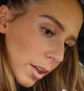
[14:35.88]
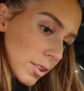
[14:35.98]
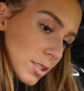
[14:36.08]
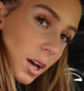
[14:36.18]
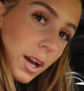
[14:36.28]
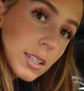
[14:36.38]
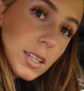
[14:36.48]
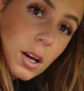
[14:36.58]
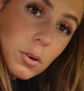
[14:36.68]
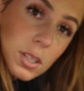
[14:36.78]
the other side to
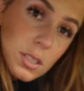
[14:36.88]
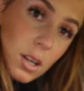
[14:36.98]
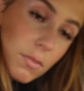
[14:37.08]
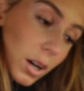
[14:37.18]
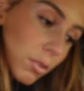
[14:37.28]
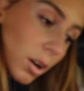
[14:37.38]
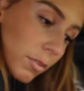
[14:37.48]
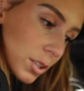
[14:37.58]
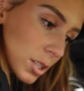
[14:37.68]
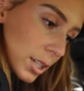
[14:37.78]
get all this stuff out
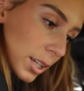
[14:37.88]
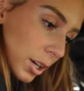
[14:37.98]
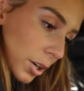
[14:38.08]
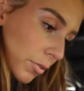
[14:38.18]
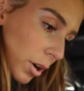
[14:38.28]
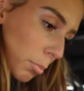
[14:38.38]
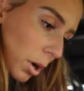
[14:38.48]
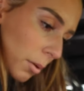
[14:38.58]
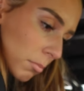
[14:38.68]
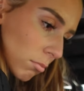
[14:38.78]
rather than just leaning over,
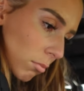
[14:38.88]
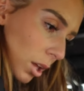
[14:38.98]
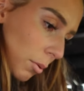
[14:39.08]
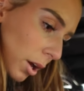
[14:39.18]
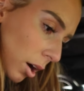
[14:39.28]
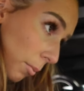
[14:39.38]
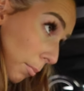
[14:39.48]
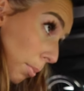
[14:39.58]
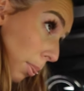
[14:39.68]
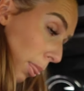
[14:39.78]
but here we
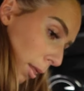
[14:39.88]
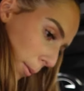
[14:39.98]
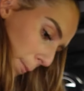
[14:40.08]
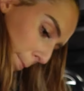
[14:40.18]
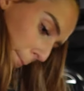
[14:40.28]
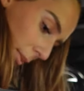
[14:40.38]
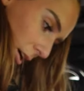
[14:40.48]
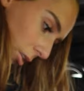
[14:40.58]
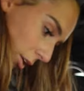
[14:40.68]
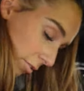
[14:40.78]
are.
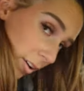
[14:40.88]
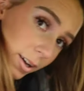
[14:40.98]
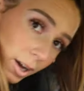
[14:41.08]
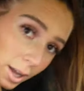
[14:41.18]
Okay,